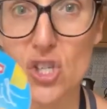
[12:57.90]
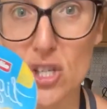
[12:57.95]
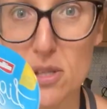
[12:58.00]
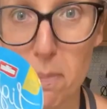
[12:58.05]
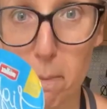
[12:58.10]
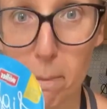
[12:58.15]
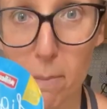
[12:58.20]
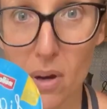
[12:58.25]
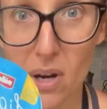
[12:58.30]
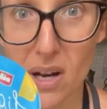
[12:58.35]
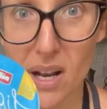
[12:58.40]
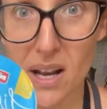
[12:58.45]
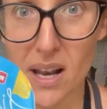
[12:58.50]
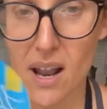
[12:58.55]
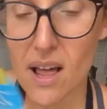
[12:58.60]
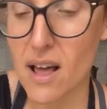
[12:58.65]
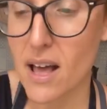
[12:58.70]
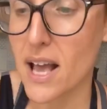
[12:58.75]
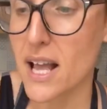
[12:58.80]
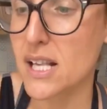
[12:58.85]
Muller
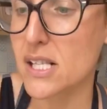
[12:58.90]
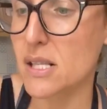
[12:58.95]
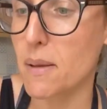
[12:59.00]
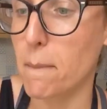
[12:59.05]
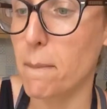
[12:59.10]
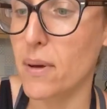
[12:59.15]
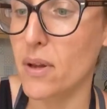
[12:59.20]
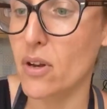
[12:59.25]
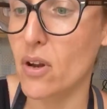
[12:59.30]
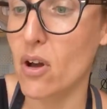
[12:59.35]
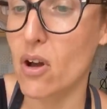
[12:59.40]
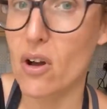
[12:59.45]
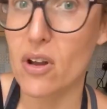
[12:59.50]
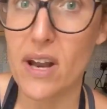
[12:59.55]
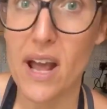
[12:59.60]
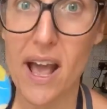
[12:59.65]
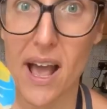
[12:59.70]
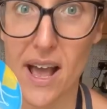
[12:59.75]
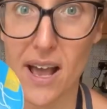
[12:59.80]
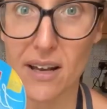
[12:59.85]
Light,
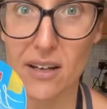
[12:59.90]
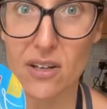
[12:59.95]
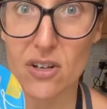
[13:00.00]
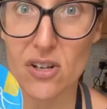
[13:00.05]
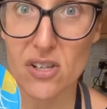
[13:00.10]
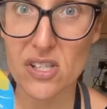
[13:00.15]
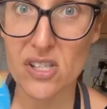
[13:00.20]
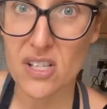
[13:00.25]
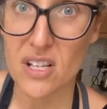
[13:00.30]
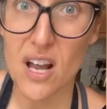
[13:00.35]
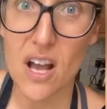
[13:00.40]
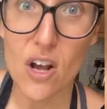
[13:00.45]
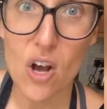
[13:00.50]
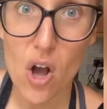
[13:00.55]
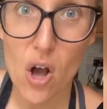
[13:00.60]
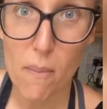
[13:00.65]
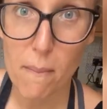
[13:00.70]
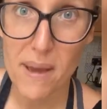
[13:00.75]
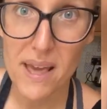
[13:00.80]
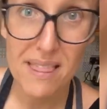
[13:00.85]
banana and custard. I
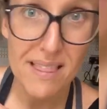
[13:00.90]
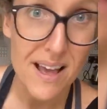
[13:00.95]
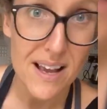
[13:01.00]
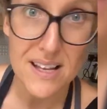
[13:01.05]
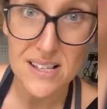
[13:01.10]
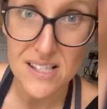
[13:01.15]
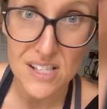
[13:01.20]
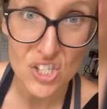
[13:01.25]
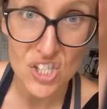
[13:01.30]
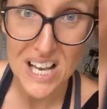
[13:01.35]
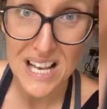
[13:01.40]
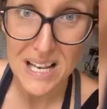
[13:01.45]
can't make that because the jelly